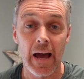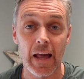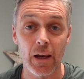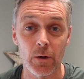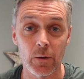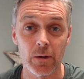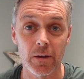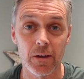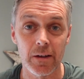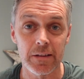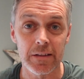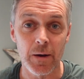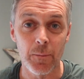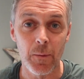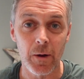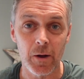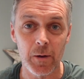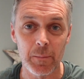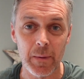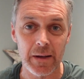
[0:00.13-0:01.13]
Hello guys and
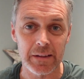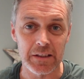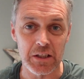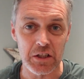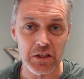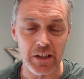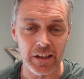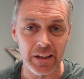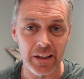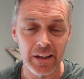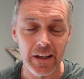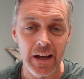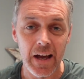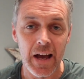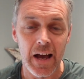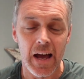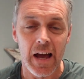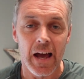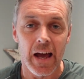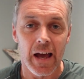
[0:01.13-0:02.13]
welcome back to the channel.
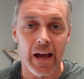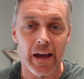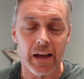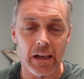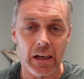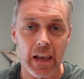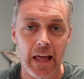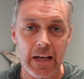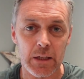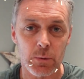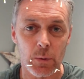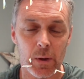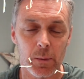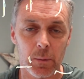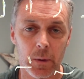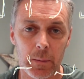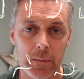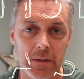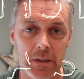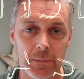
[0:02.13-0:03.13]
Uh, last week
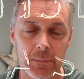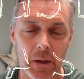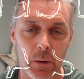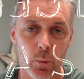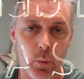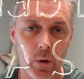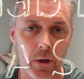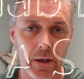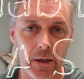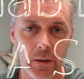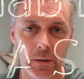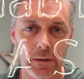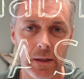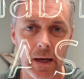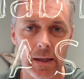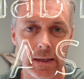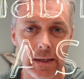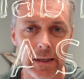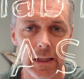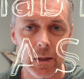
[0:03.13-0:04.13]
when I was doing my workout I
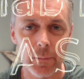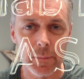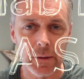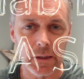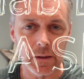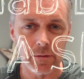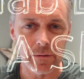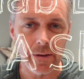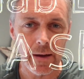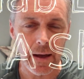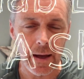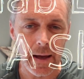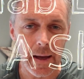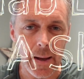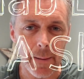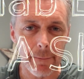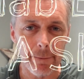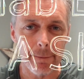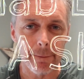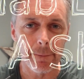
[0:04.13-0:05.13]
had a little bit of
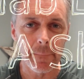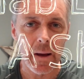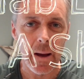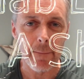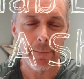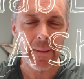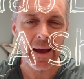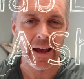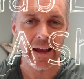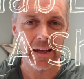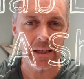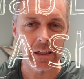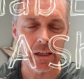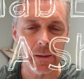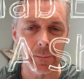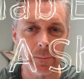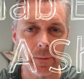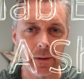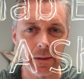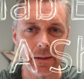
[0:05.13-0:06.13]
um, pain
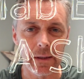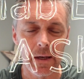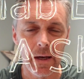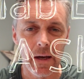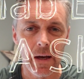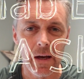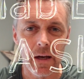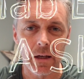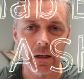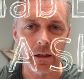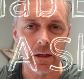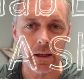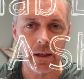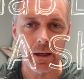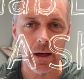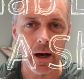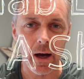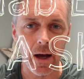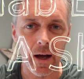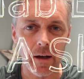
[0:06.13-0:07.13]
in my kind of
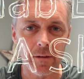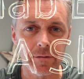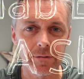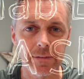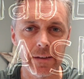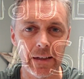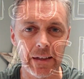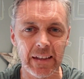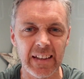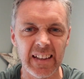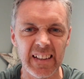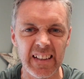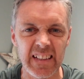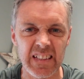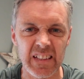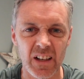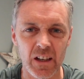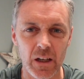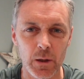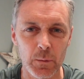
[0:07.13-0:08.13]
calf
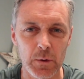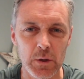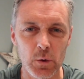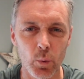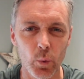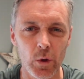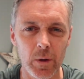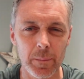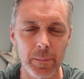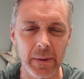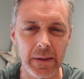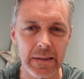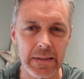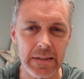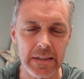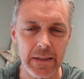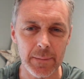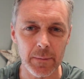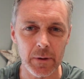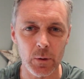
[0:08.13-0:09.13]
Achilles area which would have been
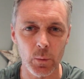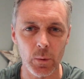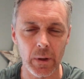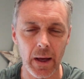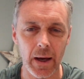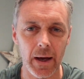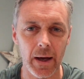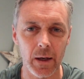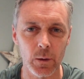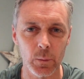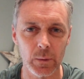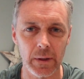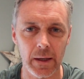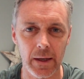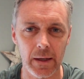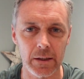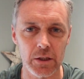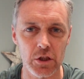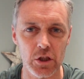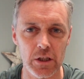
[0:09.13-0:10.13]
similar to what I had when I
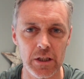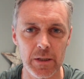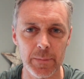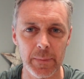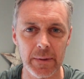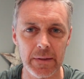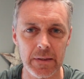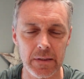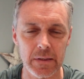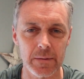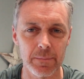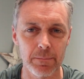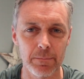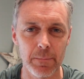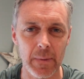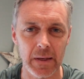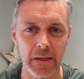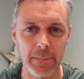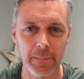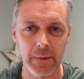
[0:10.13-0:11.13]
had shin splints
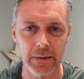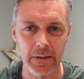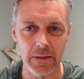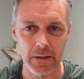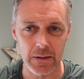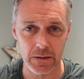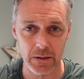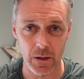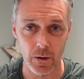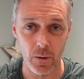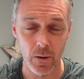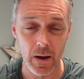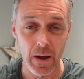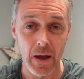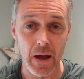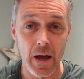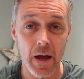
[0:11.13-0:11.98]
many many years ago.